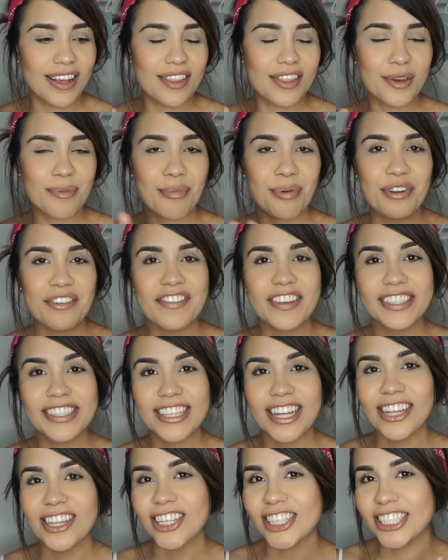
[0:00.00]
the previous
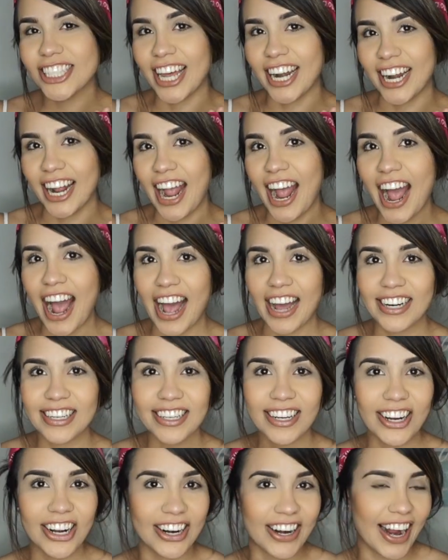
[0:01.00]
colors that I had.
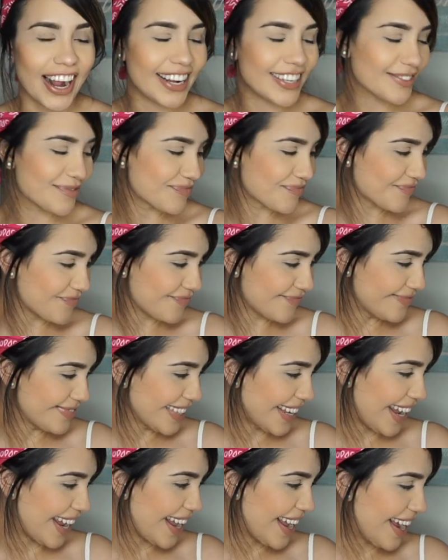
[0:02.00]
All right,
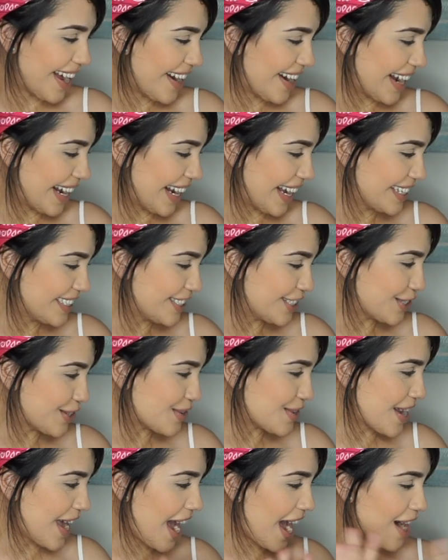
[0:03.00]
All right, guys,
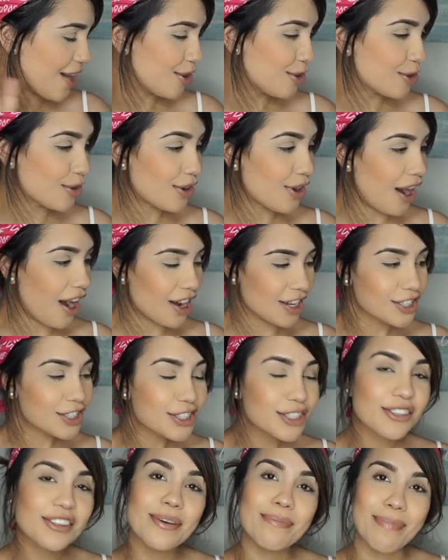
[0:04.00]
so now on
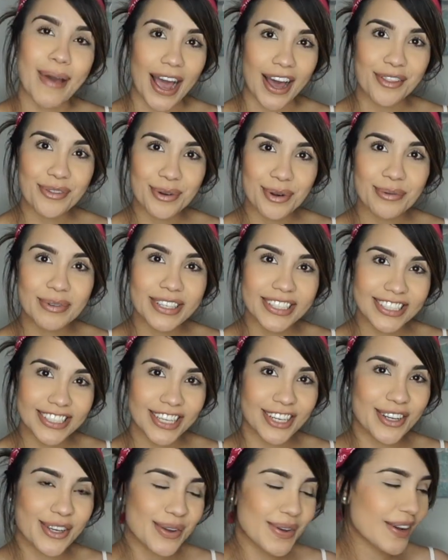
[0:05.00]
to the bathroom,
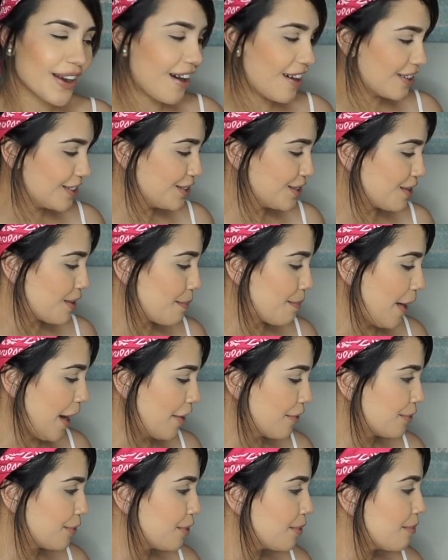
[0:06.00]
continuing on to the
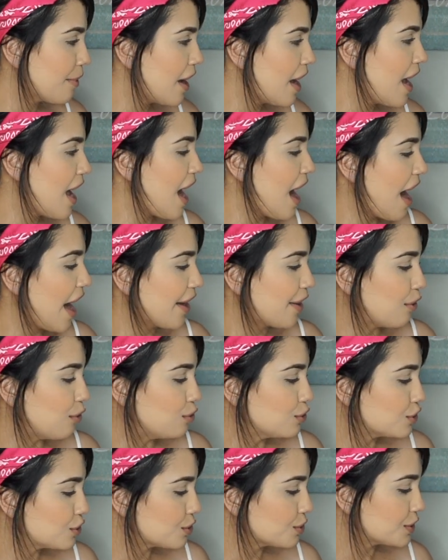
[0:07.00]
bathroom. I
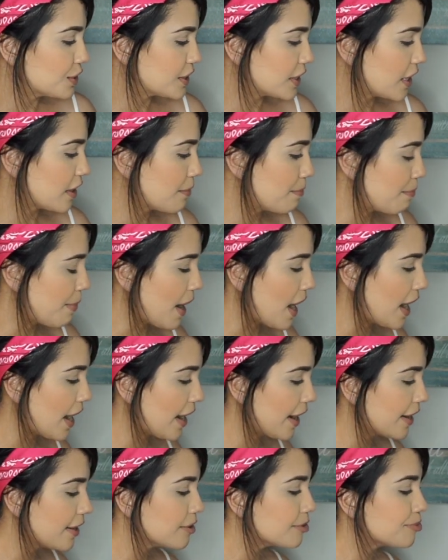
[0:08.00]
also did
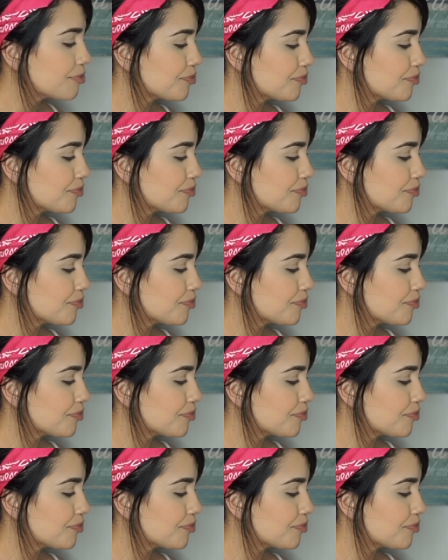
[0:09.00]
buy